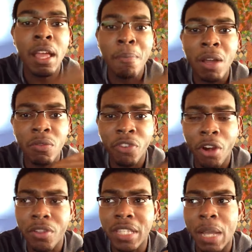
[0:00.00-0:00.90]
But
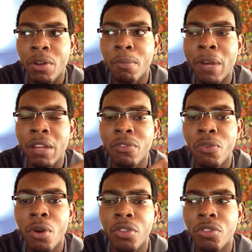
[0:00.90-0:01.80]
first, I want to bring
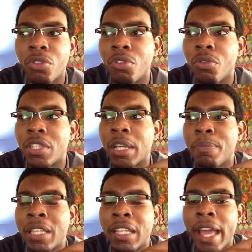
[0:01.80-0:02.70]
forth to you
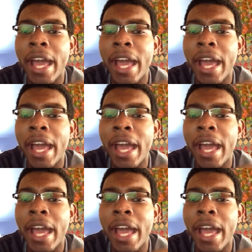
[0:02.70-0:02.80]
something